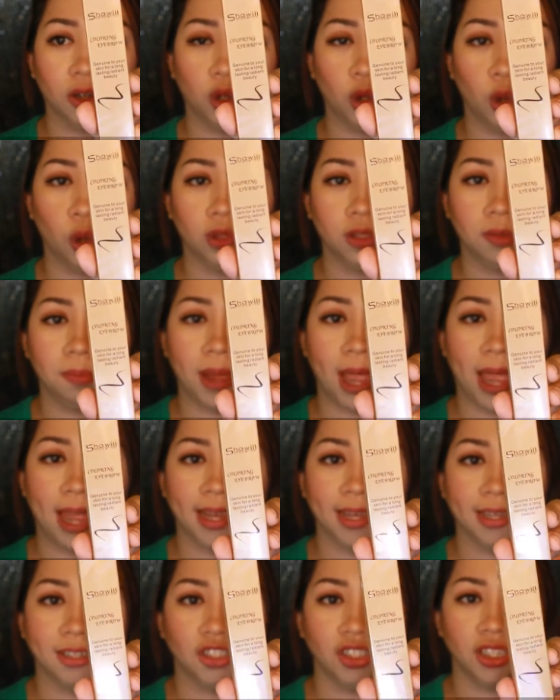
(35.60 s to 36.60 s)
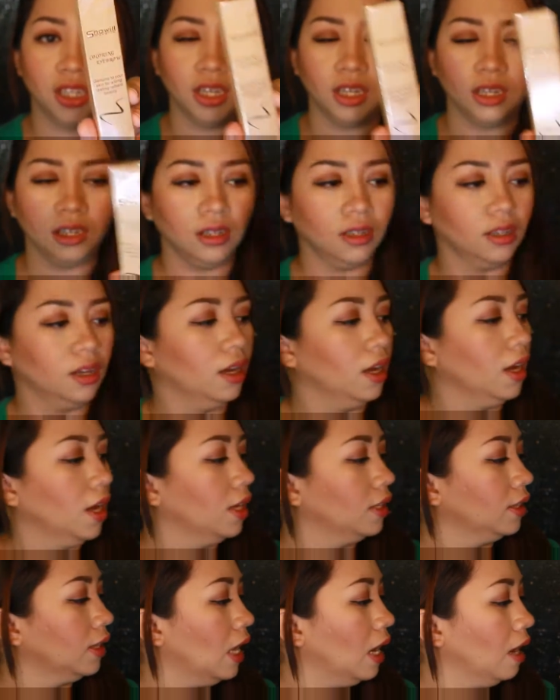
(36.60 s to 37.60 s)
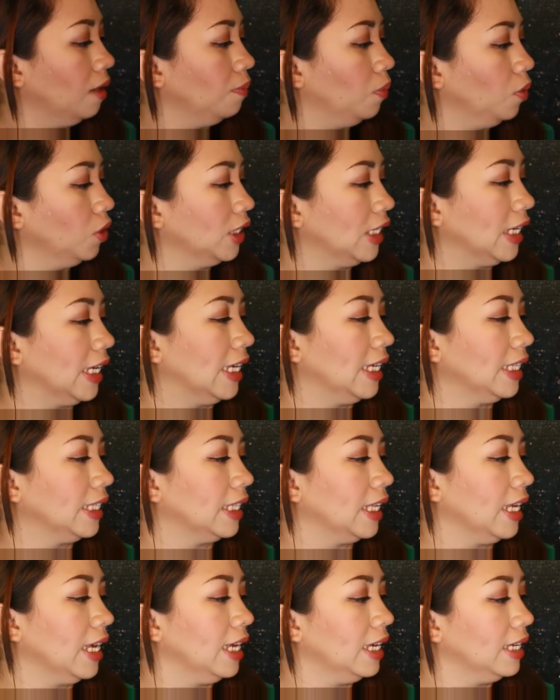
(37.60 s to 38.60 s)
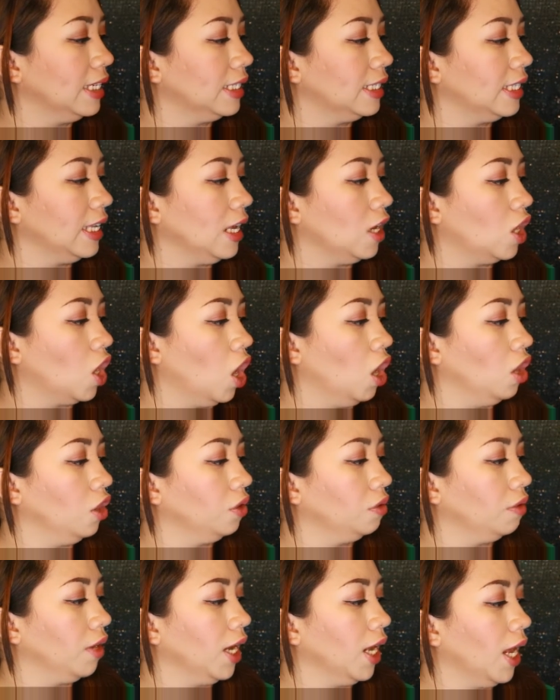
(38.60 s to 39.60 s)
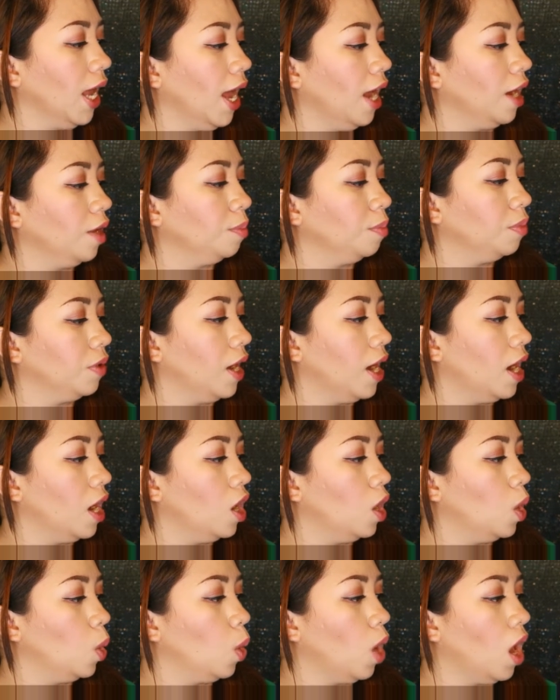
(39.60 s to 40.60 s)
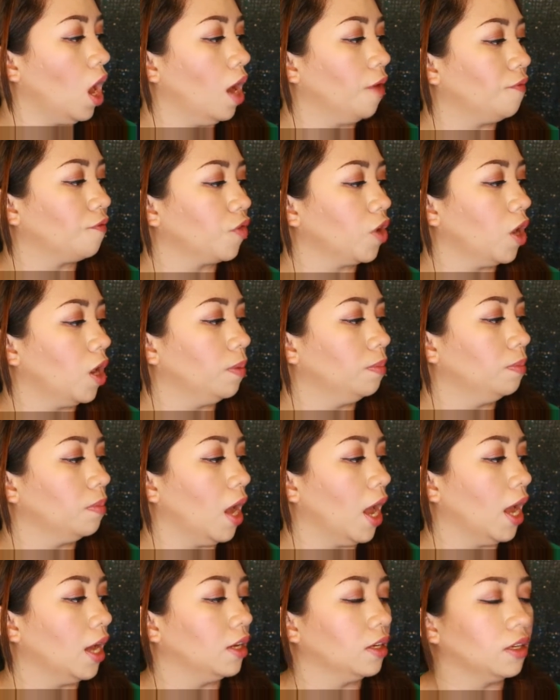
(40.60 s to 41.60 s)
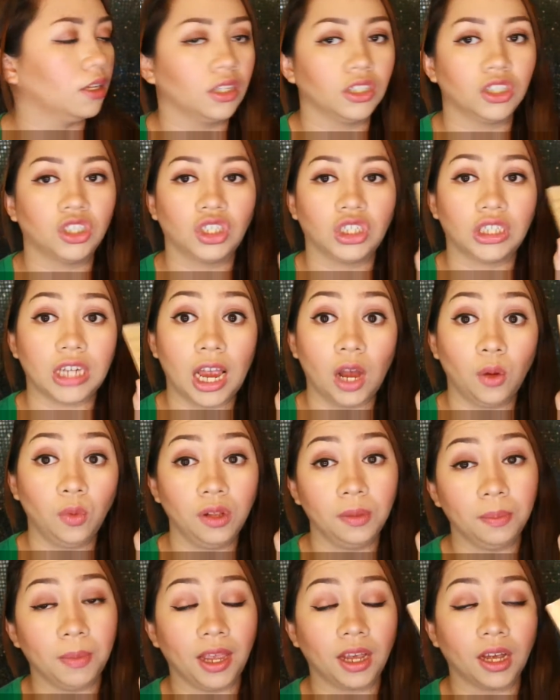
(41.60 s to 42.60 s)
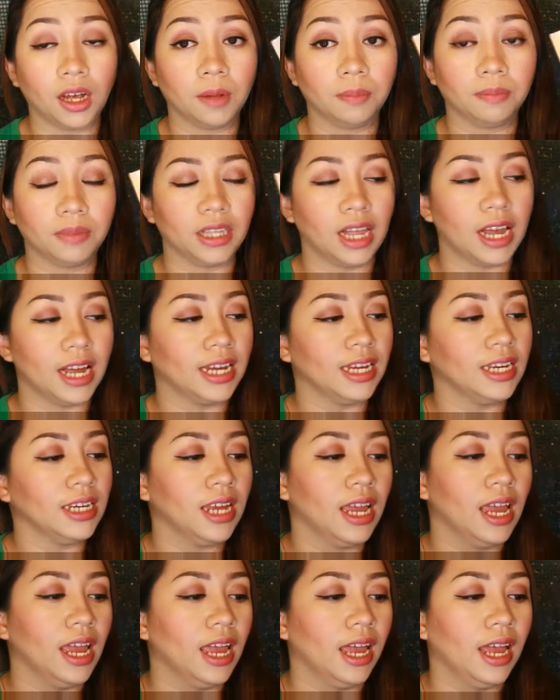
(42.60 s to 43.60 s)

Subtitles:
gold packaging. Tapos it is the coloring eyebrow from Shawill makeup line.